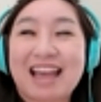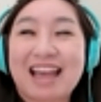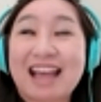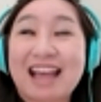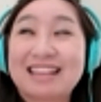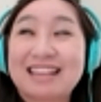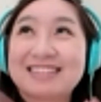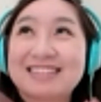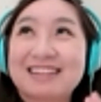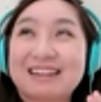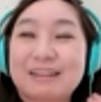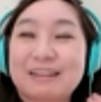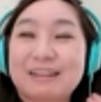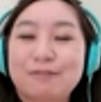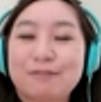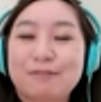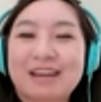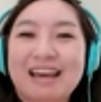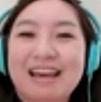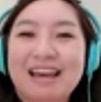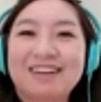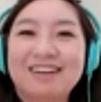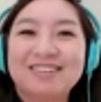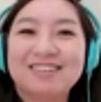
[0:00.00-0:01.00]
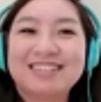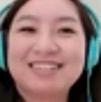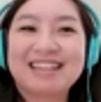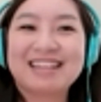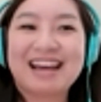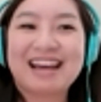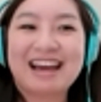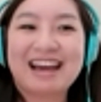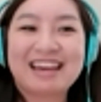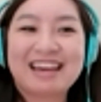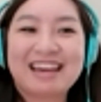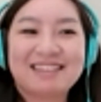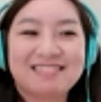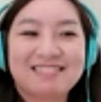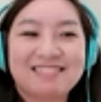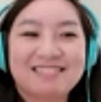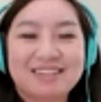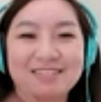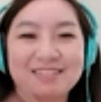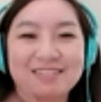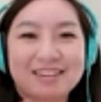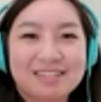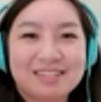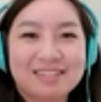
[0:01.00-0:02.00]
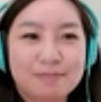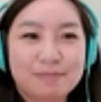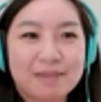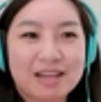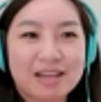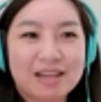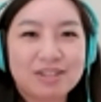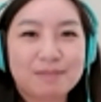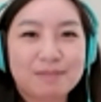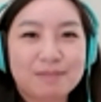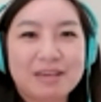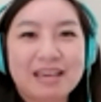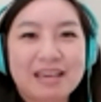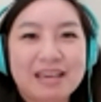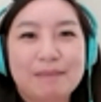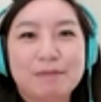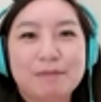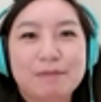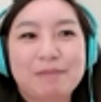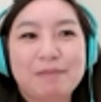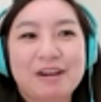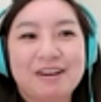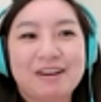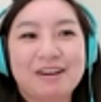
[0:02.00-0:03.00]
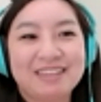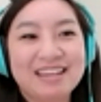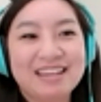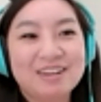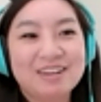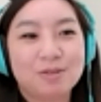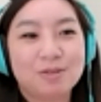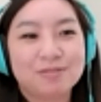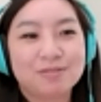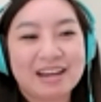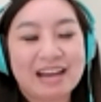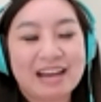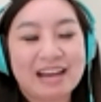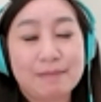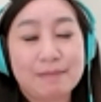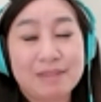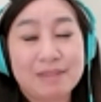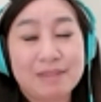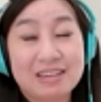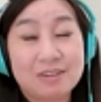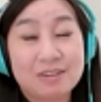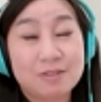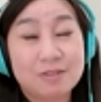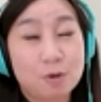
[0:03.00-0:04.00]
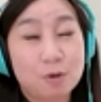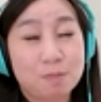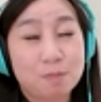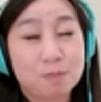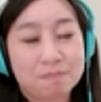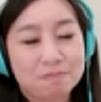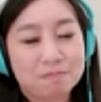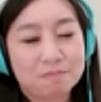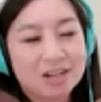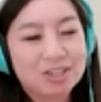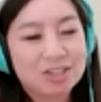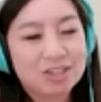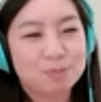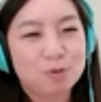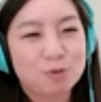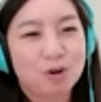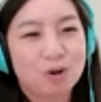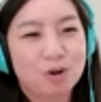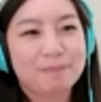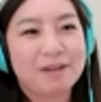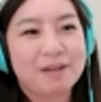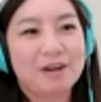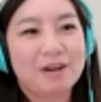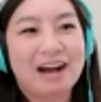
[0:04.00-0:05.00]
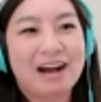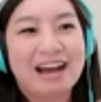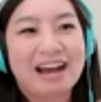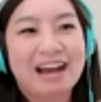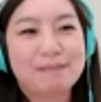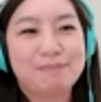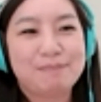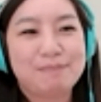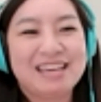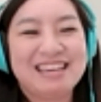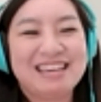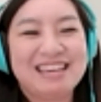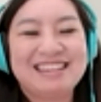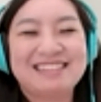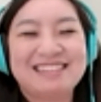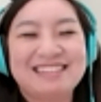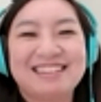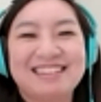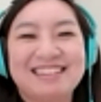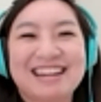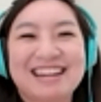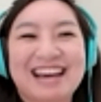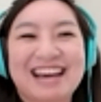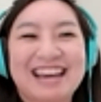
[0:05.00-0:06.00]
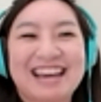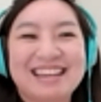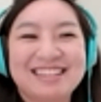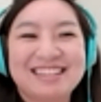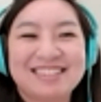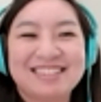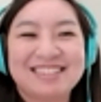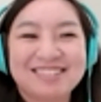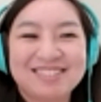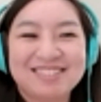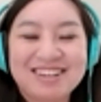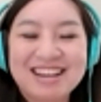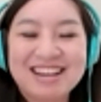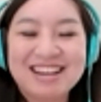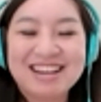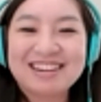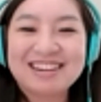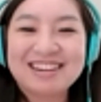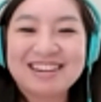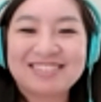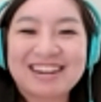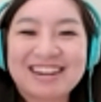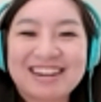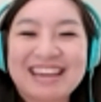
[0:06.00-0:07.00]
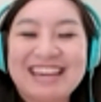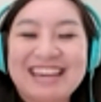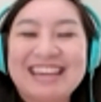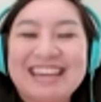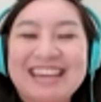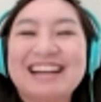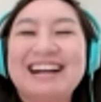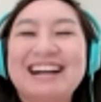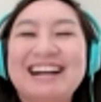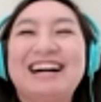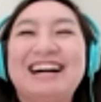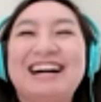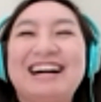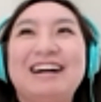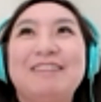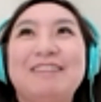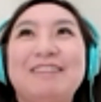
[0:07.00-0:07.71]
studied for the LSAT, and, you know, as you mentioned, became a paralegal, right? I mean, you know much more about IP than I do, right? Um,